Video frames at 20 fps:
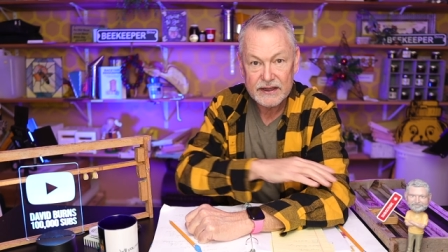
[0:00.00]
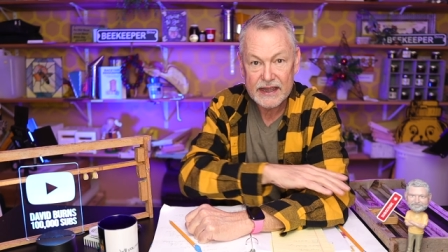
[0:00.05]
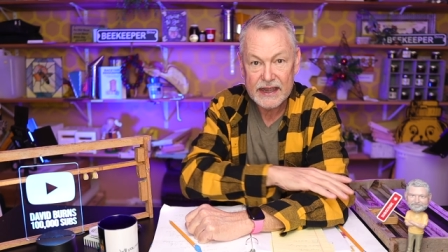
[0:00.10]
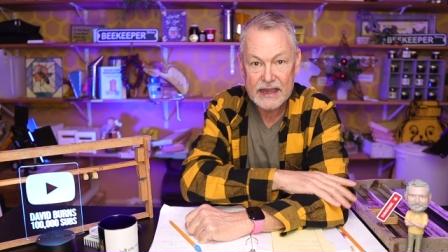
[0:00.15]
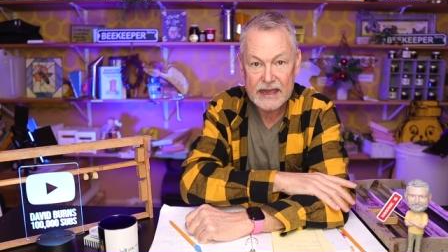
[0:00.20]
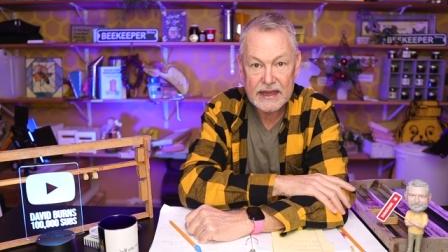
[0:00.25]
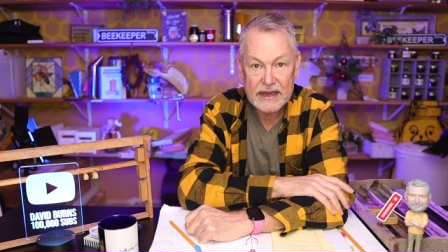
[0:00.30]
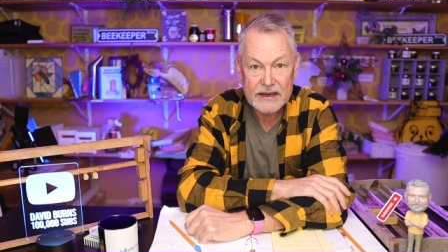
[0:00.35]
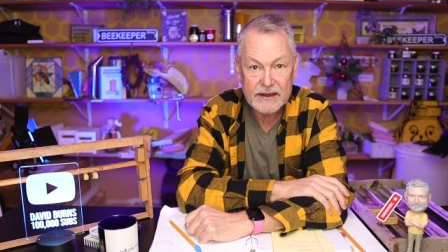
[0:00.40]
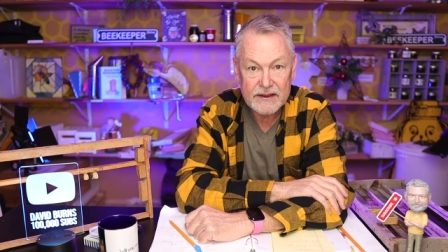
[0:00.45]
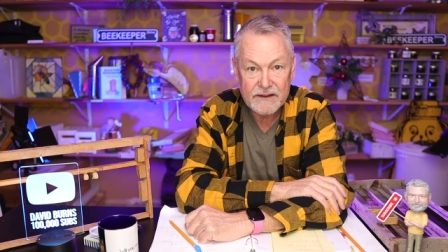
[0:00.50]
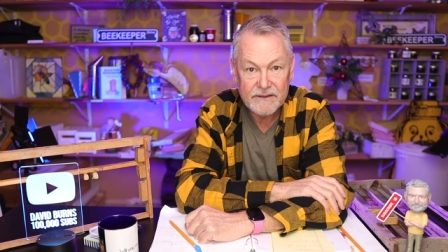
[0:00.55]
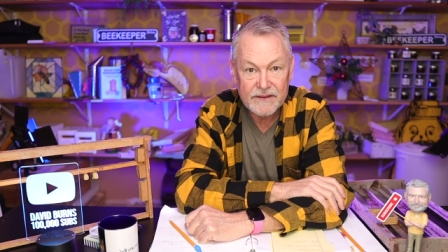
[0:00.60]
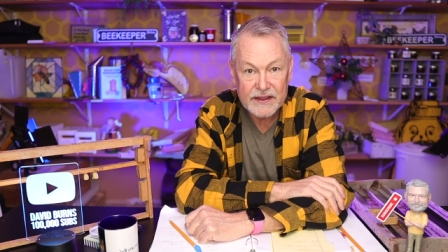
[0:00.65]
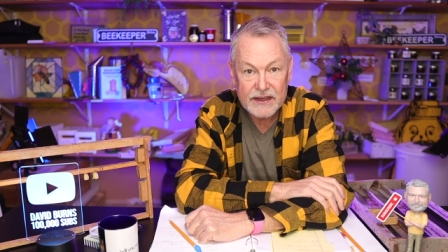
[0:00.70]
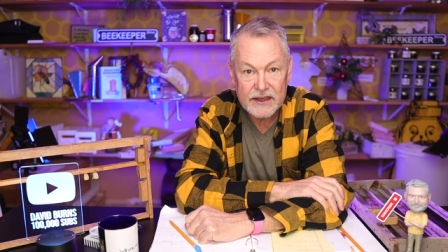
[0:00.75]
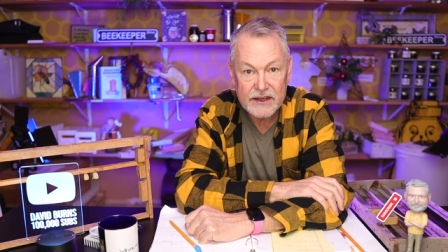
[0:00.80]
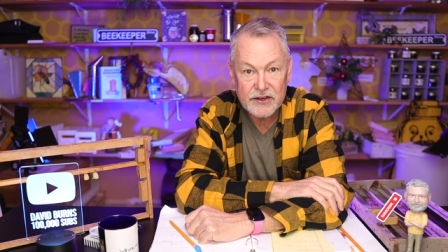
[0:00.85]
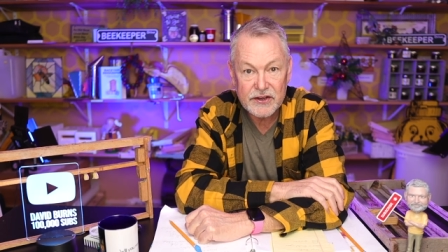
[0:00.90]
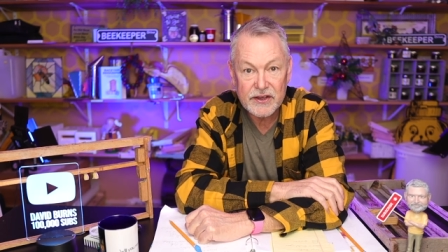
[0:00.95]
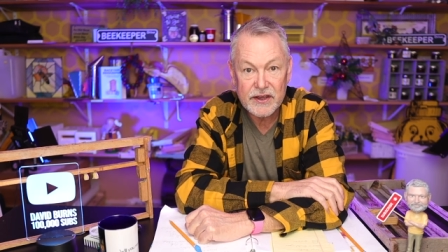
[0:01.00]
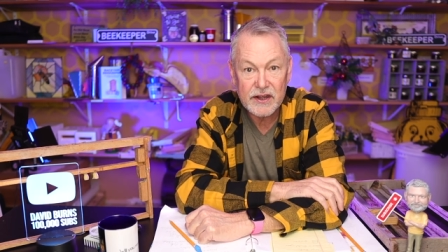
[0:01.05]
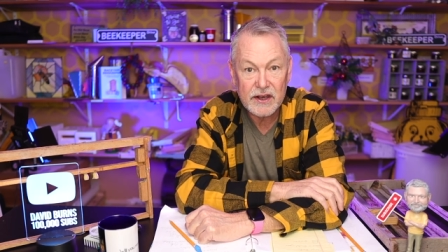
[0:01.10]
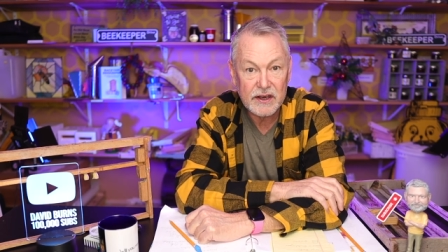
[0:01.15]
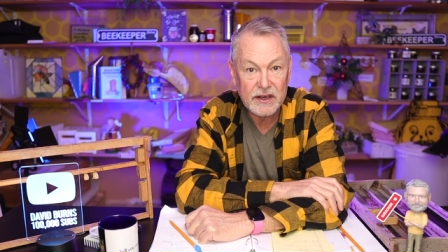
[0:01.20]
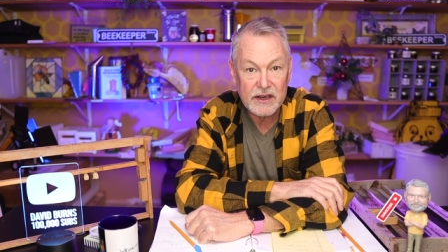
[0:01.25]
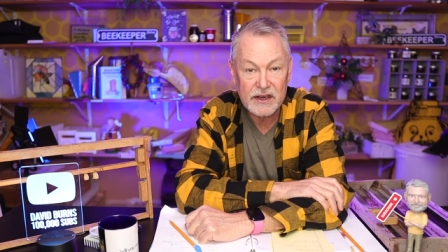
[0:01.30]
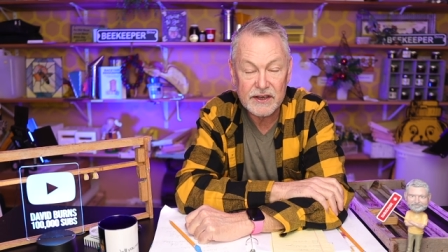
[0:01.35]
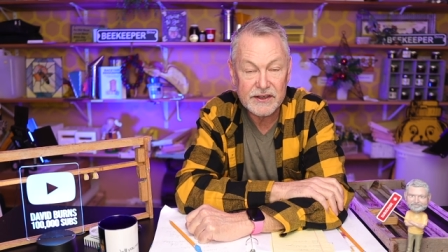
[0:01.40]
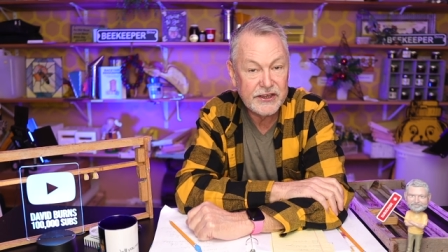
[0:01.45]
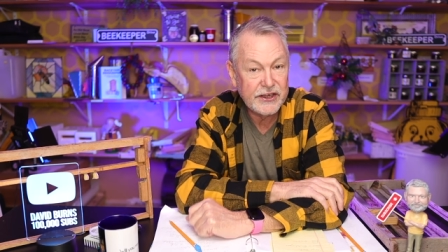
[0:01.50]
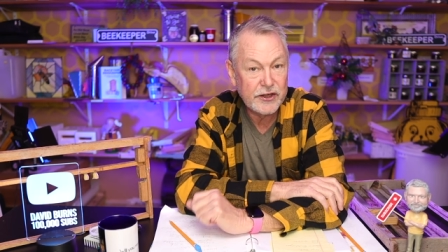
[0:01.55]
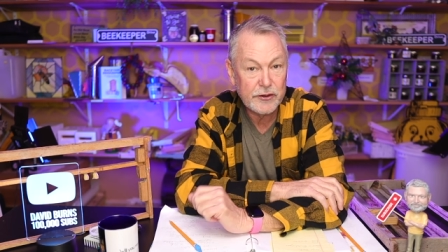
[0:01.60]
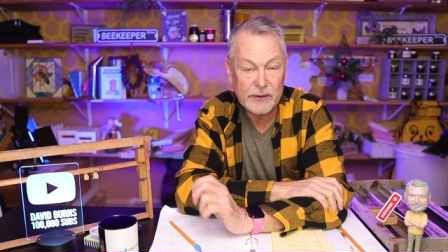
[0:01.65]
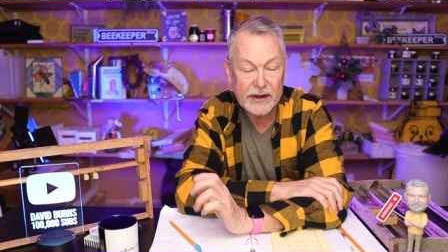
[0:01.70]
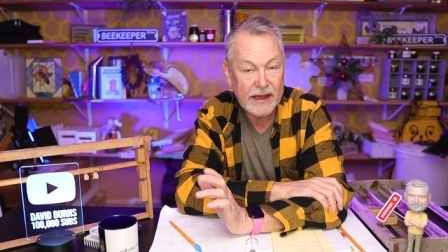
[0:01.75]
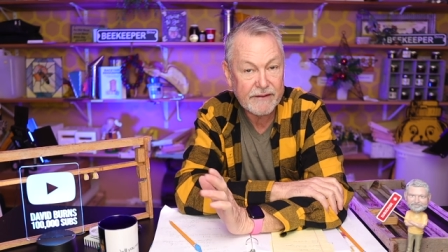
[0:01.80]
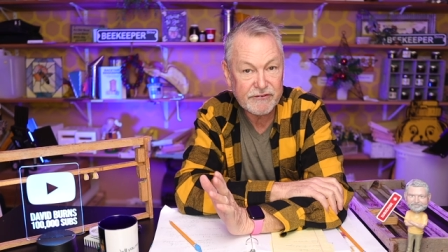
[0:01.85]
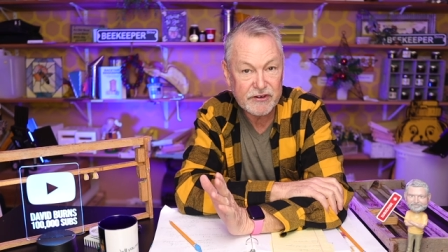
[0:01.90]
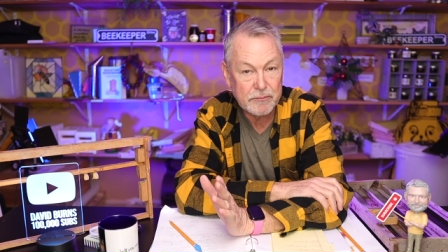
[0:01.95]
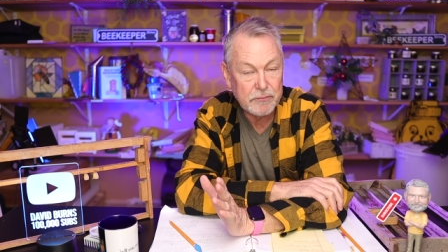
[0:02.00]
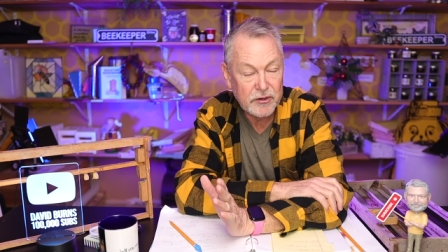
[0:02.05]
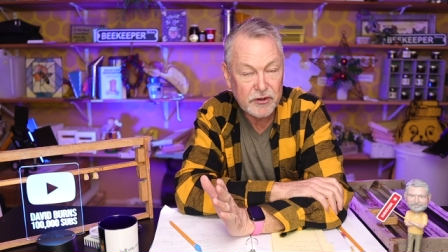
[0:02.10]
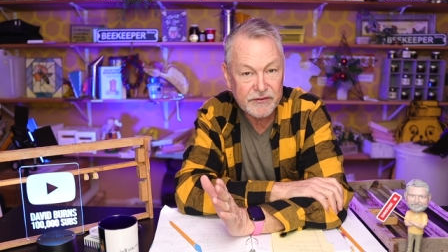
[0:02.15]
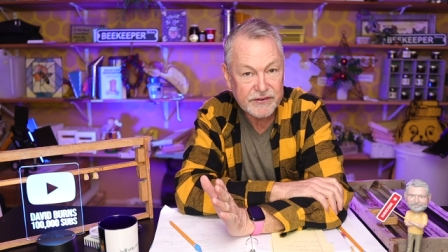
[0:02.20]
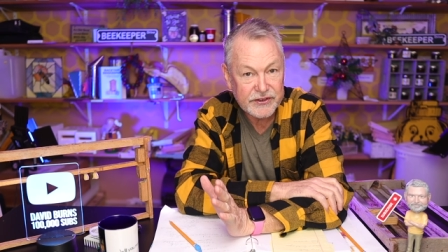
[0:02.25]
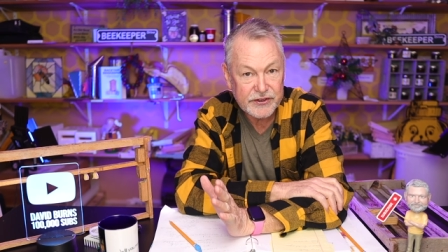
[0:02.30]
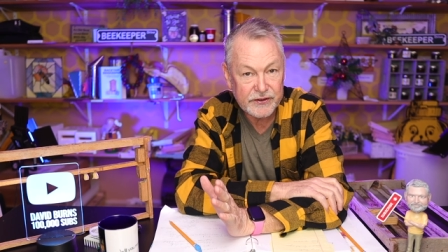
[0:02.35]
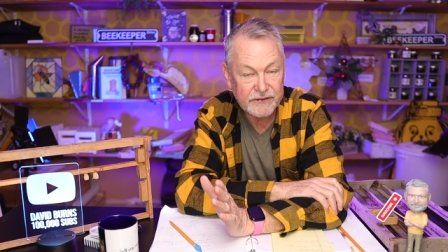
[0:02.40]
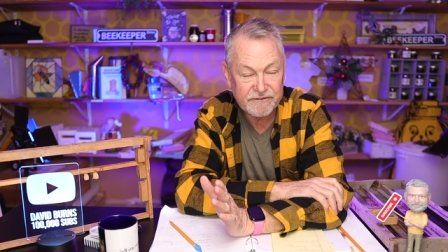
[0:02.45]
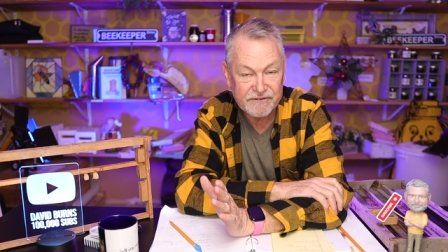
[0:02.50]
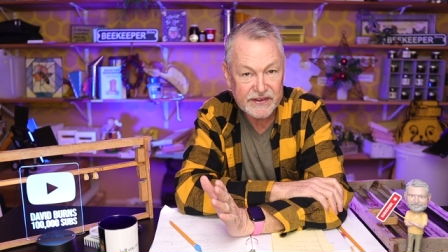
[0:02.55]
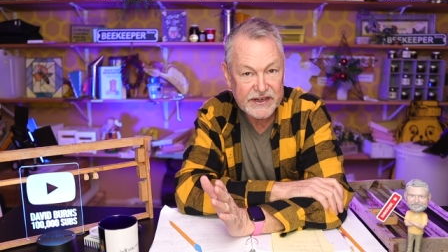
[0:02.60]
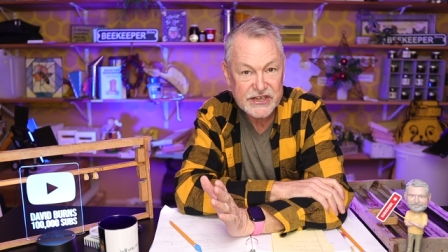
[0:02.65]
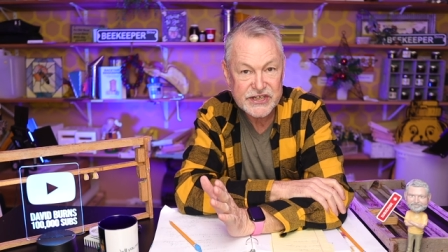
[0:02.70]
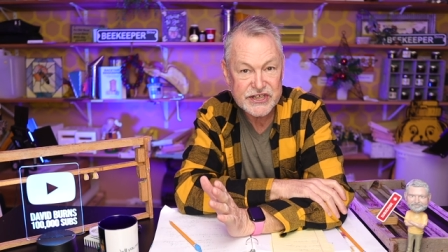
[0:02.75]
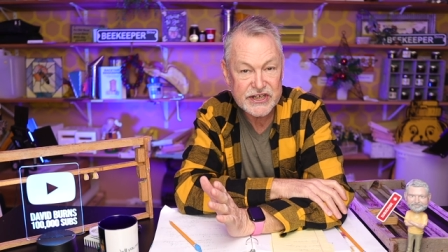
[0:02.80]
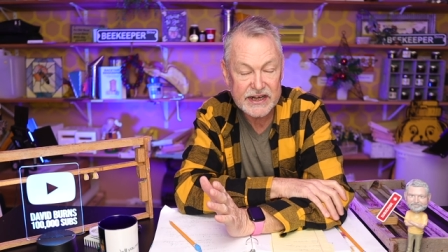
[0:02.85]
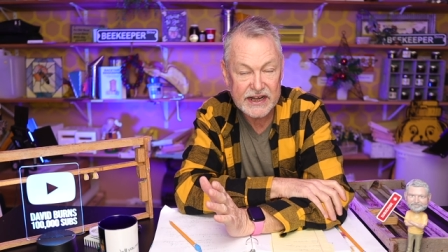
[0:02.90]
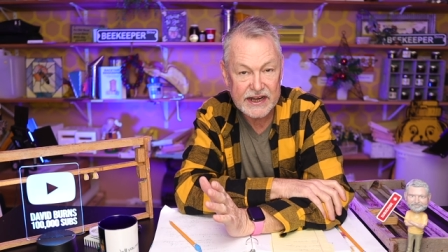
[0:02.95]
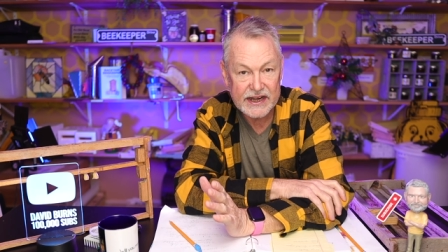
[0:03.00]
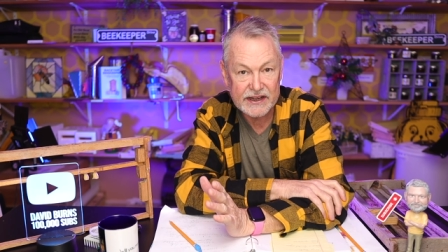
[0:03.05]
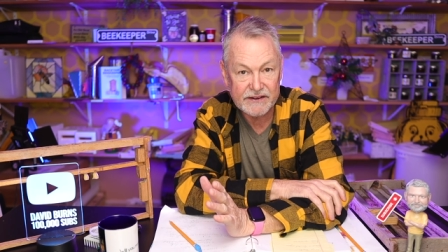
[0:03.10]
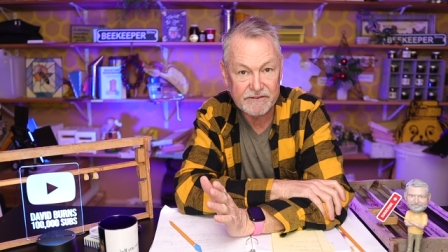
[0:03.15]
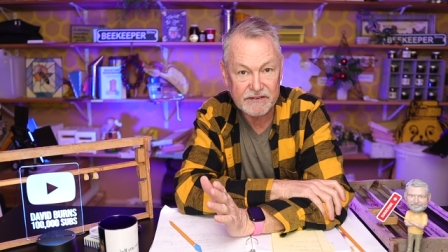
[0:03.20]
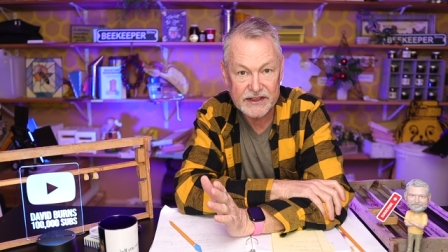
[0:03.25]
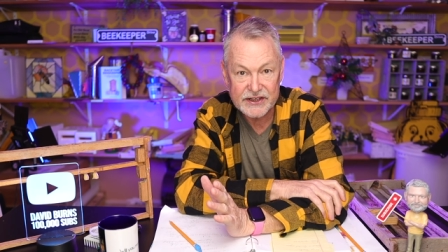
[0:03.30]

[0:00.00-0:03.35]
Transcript: and then you don't have to move it to a finishing hive.